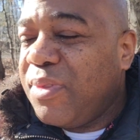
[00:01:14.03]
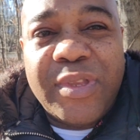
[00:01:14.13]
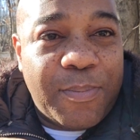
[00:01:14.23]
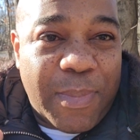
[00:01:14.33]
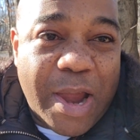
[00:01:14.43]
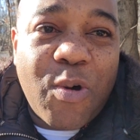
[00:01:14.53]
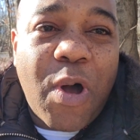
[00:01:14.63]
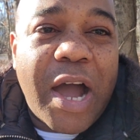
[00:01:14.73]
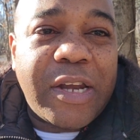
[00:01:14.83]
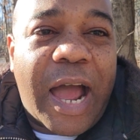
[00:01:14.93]
the
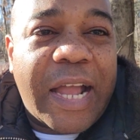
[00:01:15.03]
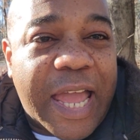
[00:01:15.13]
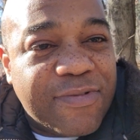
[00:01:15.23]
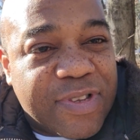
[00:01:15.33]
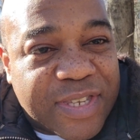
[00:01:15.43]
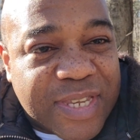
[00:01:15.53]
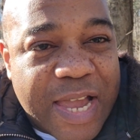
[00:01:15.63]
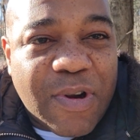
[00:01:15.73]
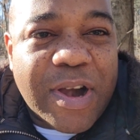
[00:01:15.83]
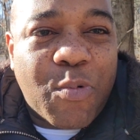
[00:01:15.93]
marijuana. I gave the
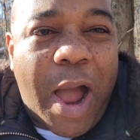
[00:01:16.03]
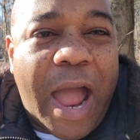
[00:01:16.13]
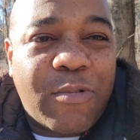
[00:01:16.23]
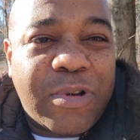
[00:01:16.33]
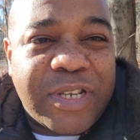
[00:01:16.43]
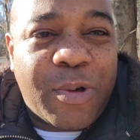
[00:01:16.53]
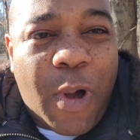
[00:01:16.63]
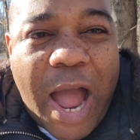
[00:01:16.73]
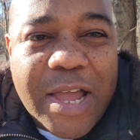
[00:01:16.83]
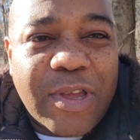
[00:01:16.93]
secret why it was here.
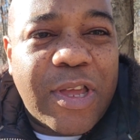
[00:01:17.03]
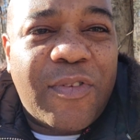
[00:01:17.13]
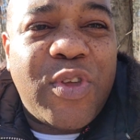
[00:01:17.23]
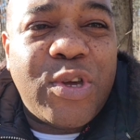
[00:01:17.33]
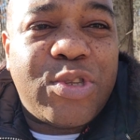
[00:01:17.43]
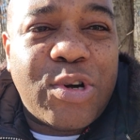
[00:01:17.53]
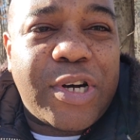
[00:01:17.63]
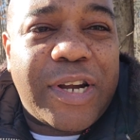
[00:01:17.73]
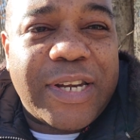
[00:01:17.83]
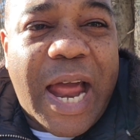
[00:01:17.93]
Why, if you
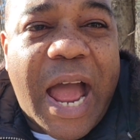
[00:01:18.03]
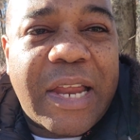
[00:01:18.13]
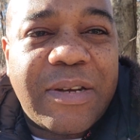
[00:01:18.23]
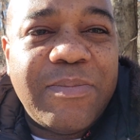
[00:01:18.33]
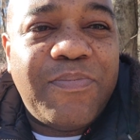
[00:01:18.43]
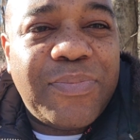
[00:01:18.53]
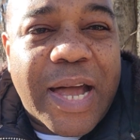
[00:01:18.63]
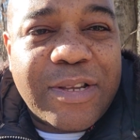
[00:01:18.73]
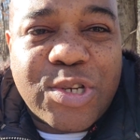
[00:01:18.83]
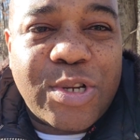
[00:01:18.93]
do it or not,
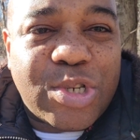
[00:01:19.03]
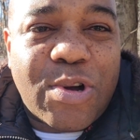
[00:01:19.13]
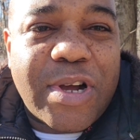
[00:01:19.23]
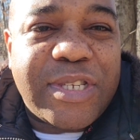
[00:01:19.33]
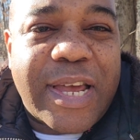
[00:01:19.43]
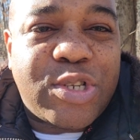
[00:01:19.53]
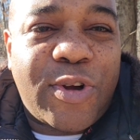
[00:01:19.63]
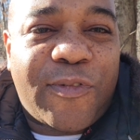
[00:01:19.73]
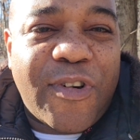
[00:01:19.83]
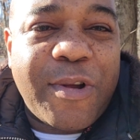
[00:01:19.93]
that's your choice. That's
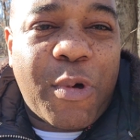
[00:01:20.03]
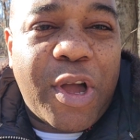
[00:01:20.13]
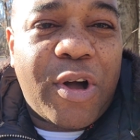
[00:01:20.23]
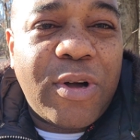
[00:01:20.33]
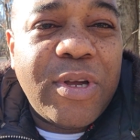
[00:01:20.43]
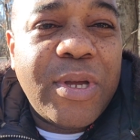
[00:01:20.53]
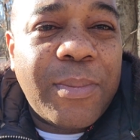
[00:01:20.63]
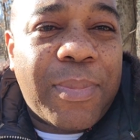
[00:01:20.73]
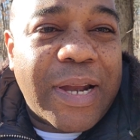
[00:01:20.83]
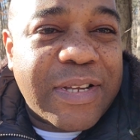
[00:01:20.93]
your free will.
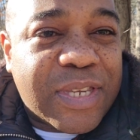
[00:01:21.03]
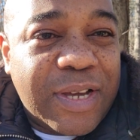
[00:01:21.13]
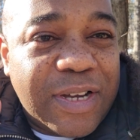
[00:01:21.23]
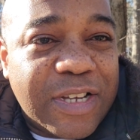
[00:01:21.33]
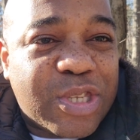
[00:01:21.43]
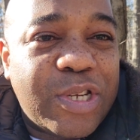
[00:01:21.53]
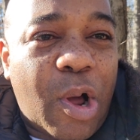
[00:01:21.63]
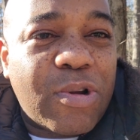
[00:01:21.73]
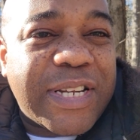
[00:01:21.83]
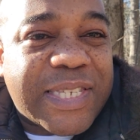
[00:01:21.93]
But it's good to
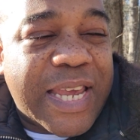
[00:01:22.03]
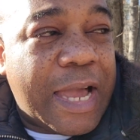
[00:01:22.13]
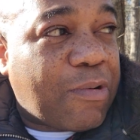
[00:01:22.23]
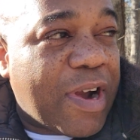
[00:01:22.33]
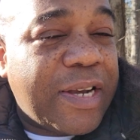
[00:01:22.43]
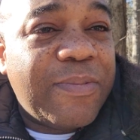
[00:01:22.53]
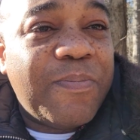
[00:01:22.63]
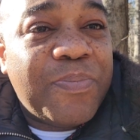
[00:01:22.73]
know the secret